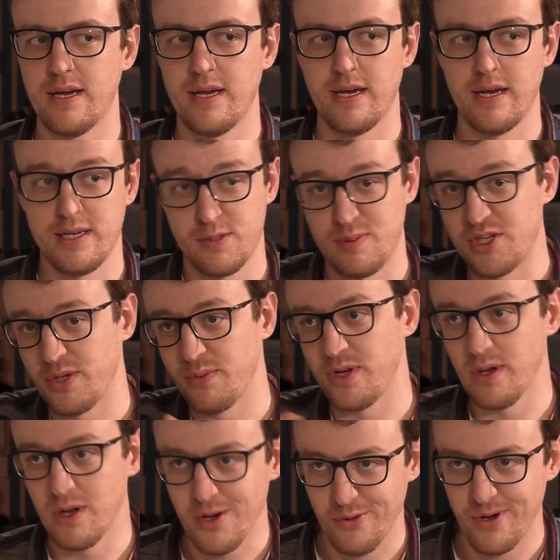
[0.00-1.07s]
especially when
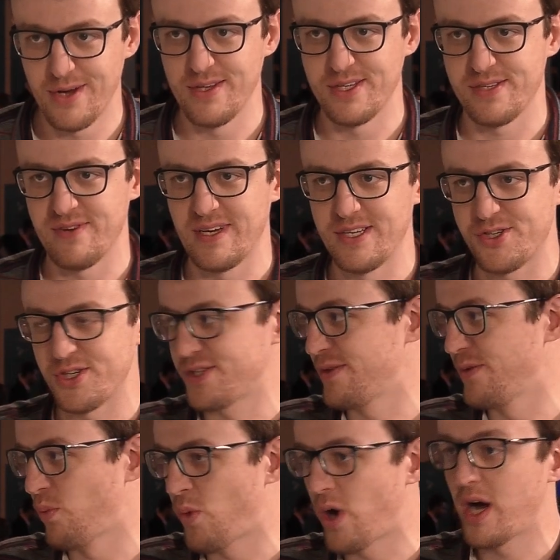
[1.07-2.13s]
you look around this event, is just
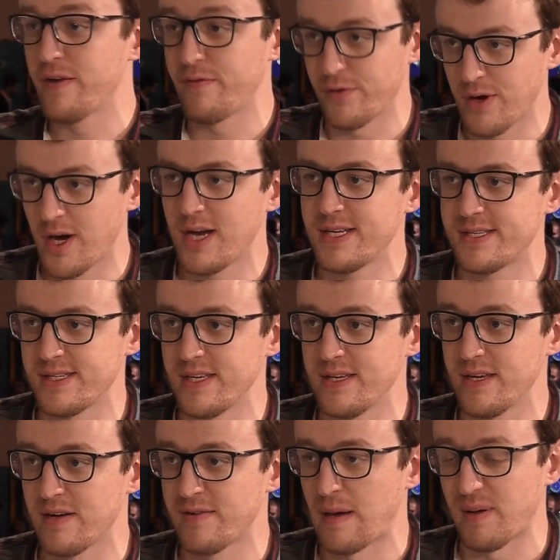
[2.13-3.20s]
the wide
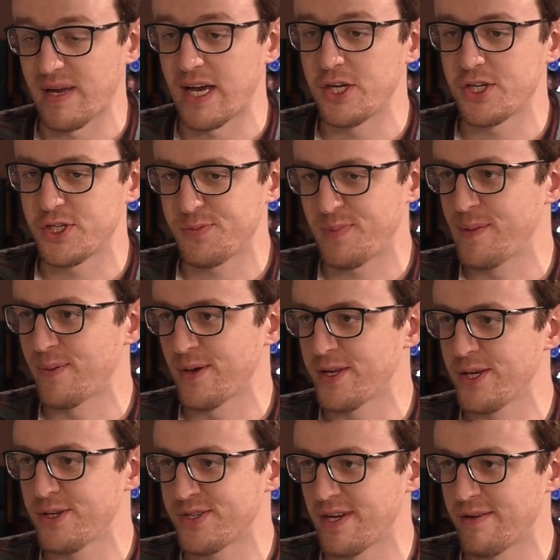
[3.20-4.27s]
variety of applications people are
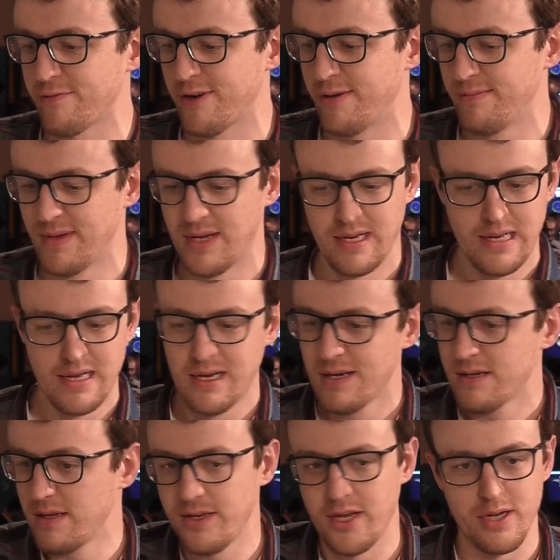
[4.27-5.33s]
using it from.
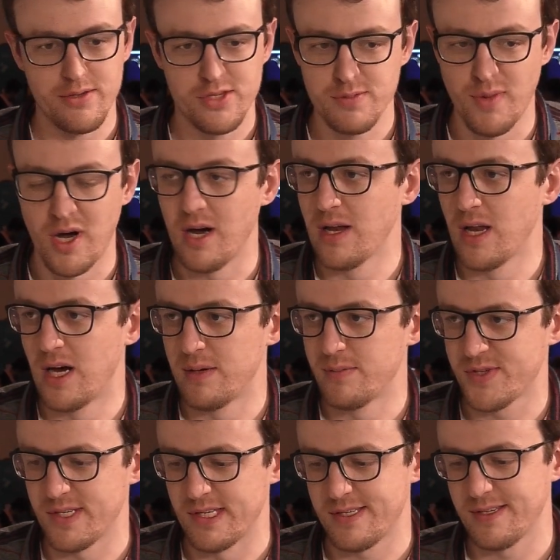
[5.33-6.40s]
Smart alarm
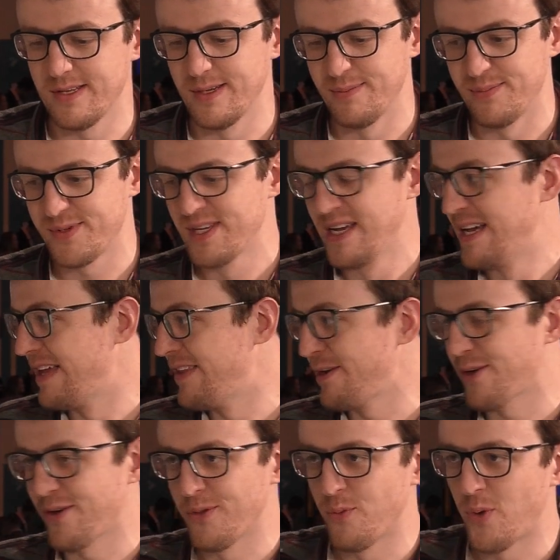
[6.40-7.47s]
systems, and then
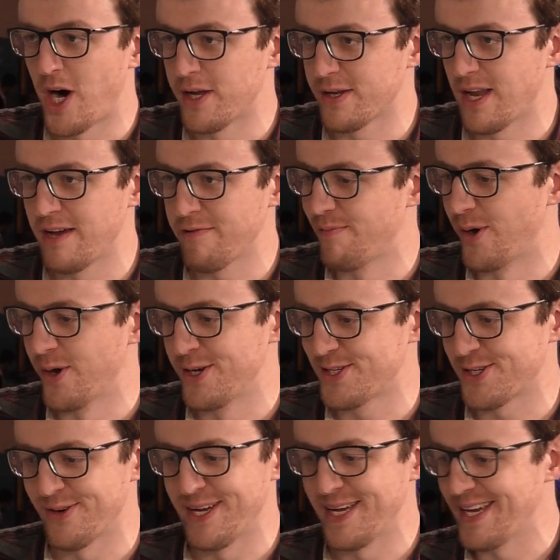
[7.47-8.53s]
you've got the wildlife
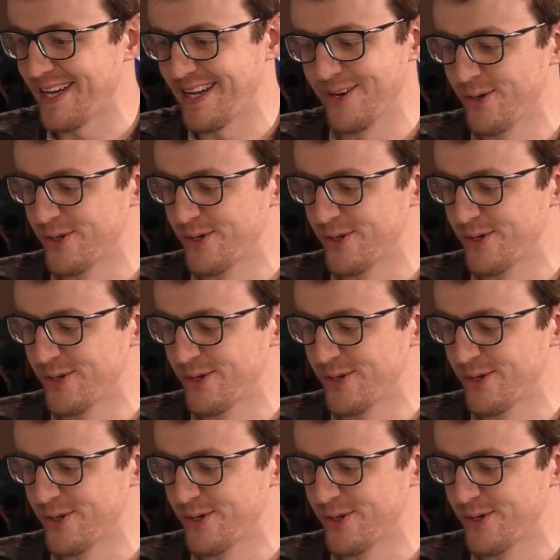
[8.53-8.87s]
monitoring and